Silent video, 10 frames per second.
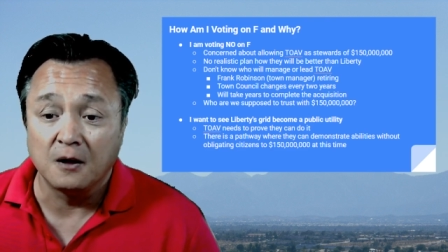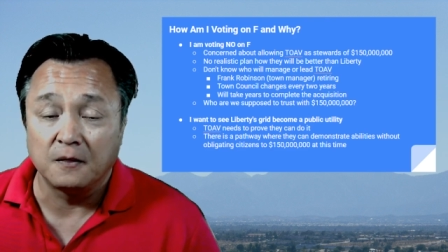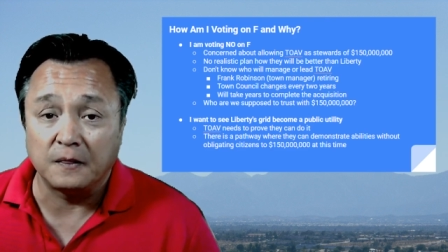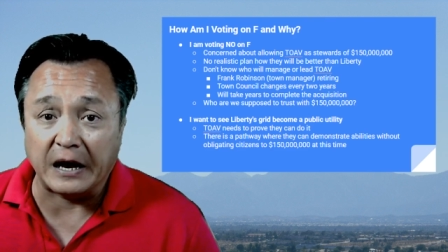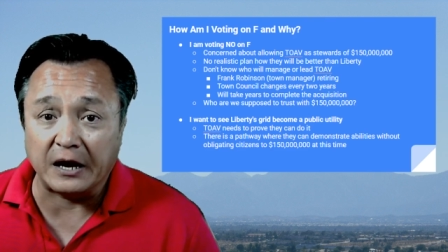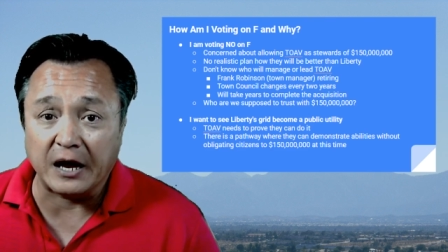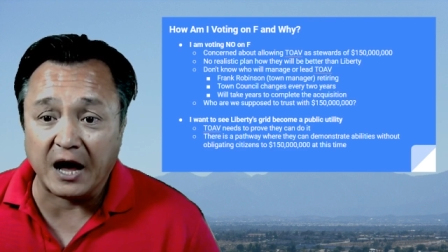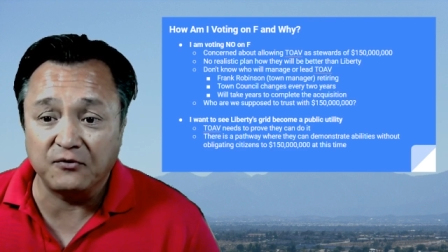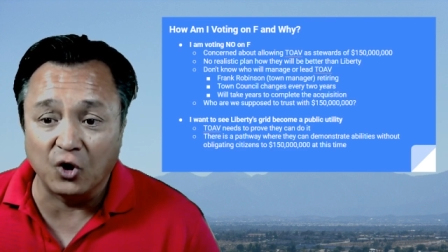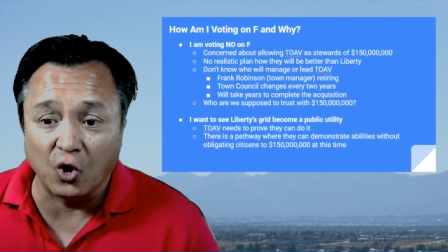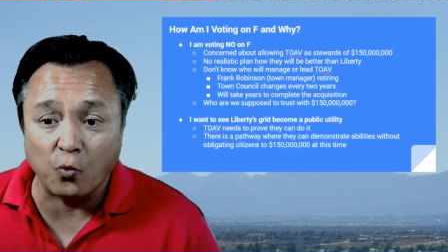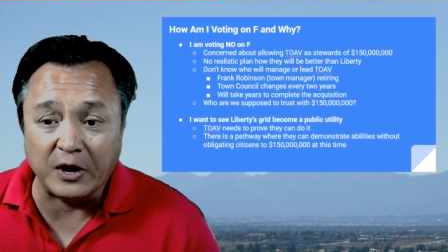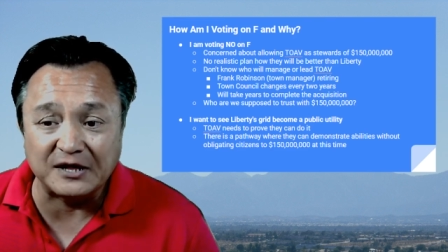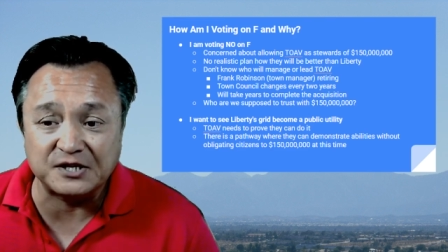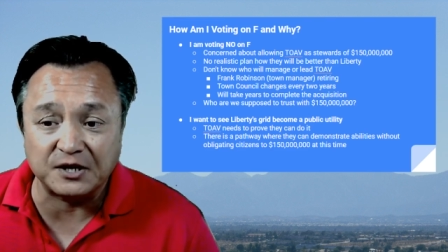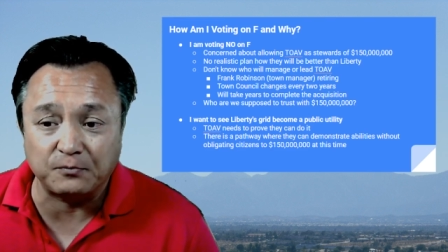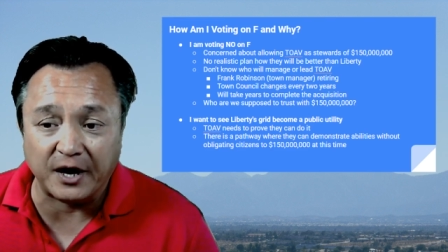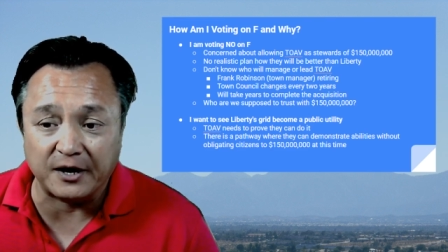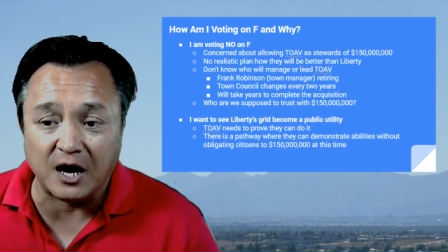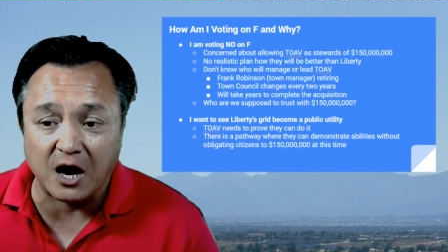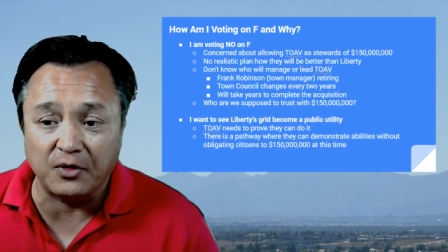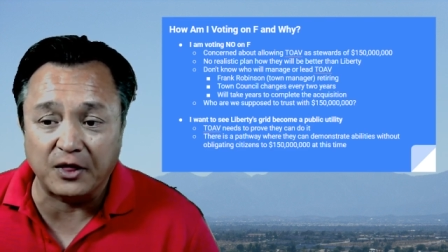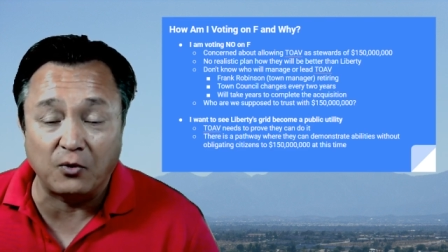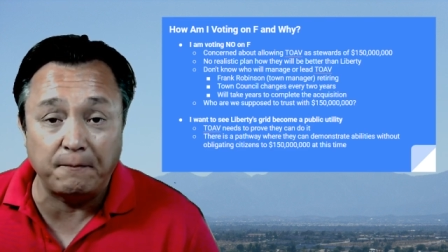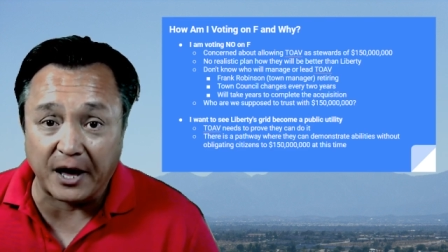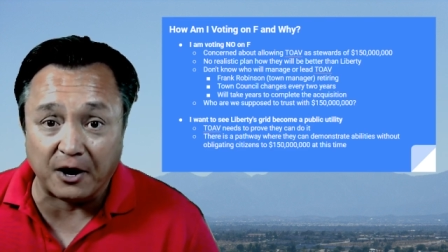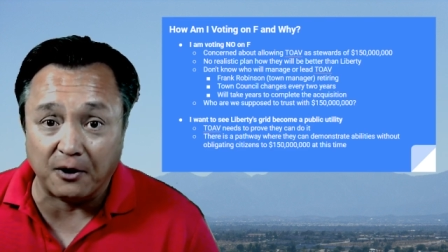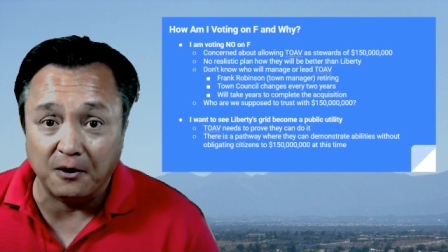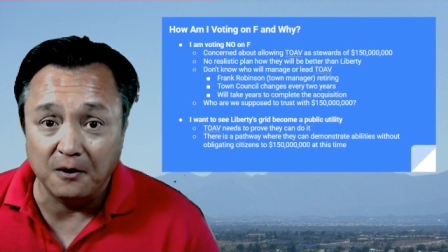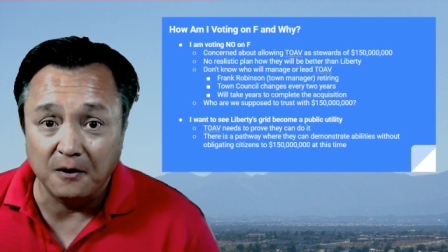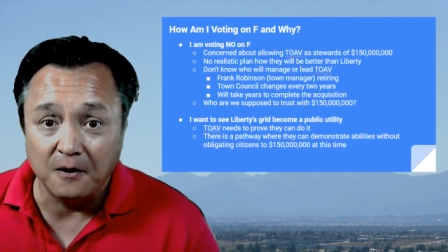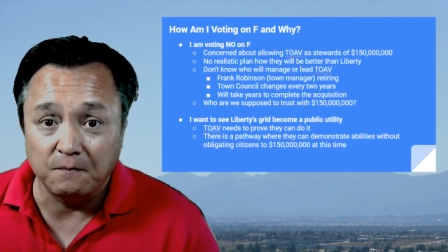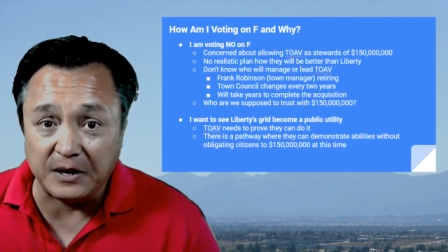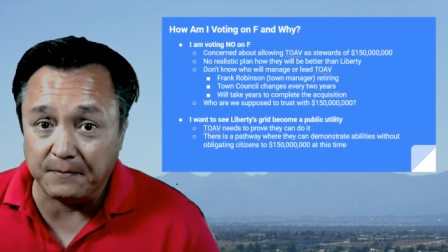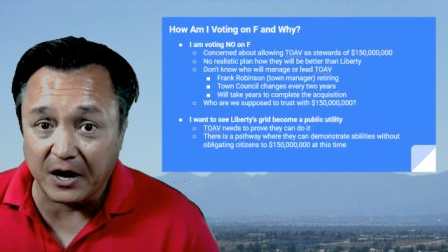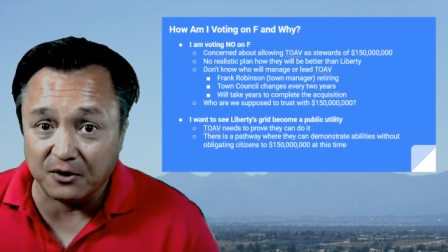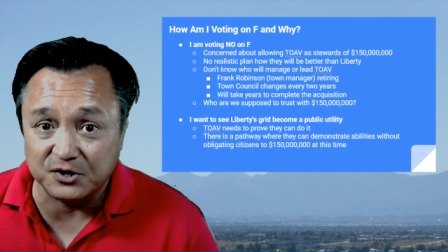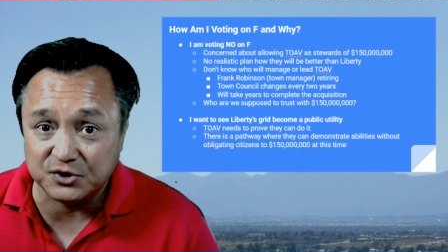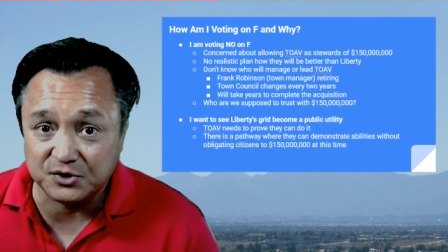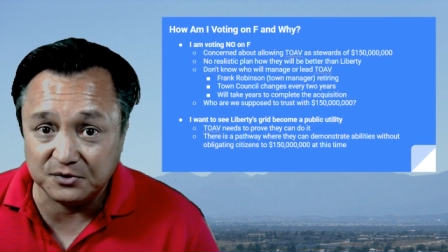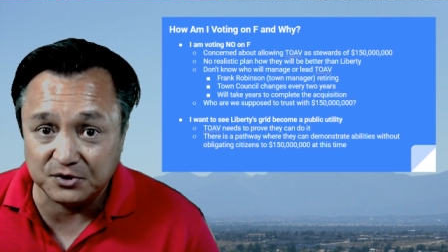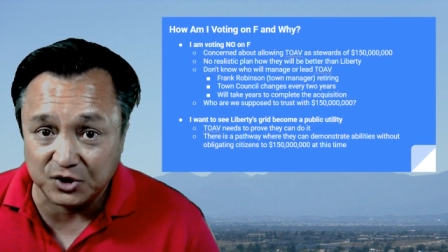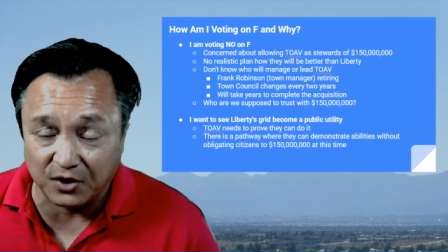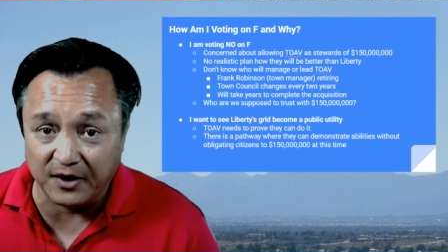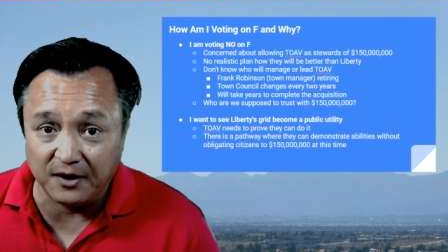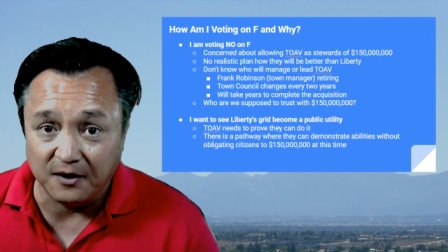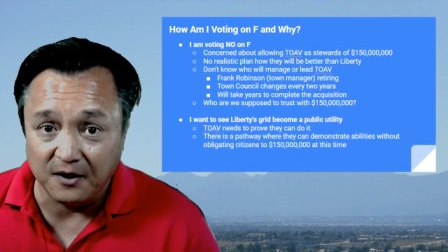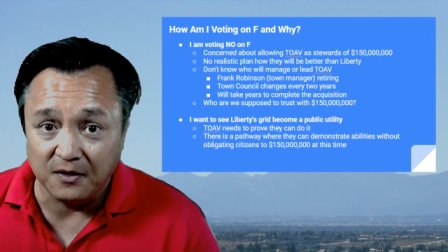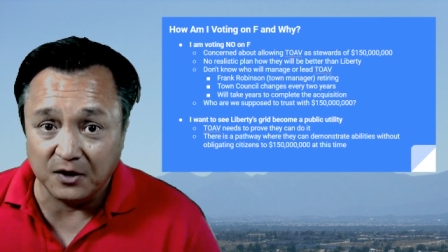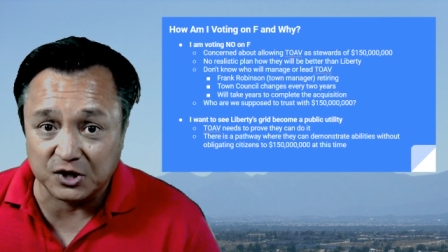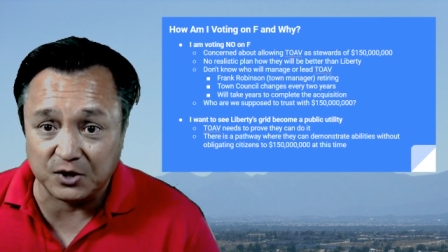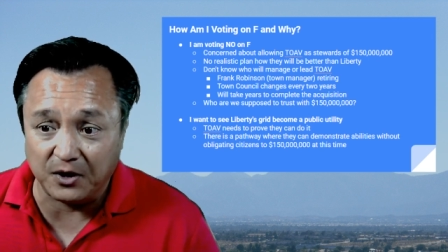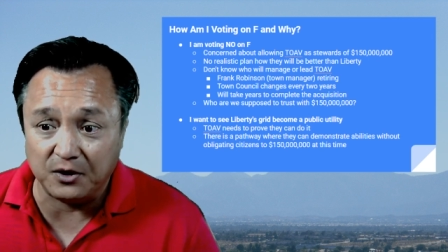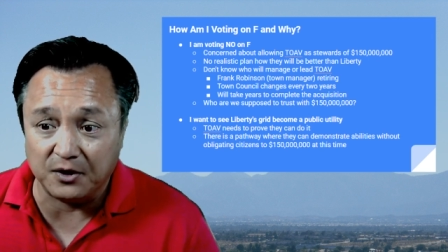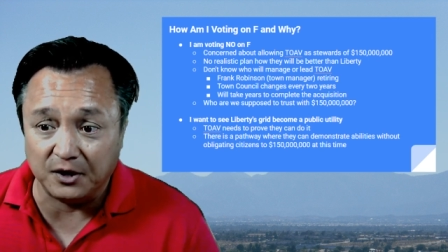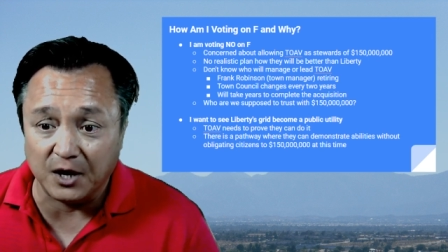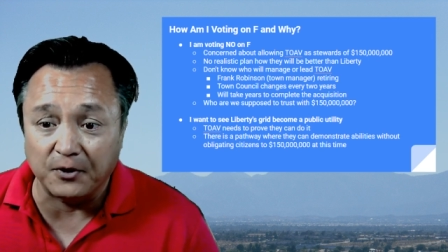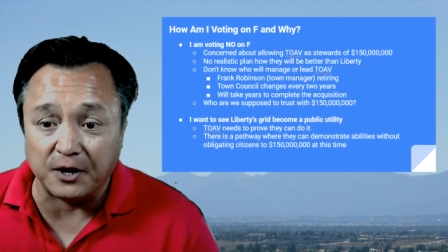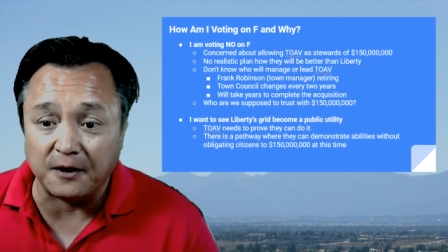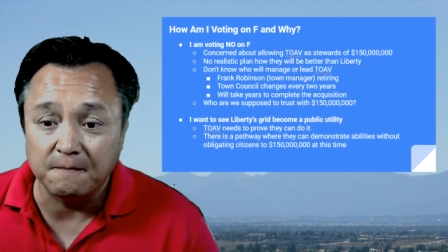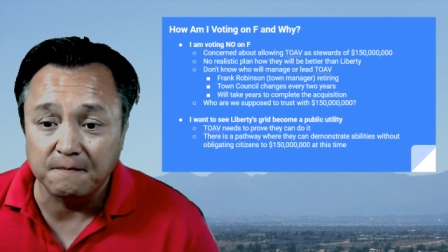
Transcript: They have no realistic plan of how they will better be better serving this community than Liberty.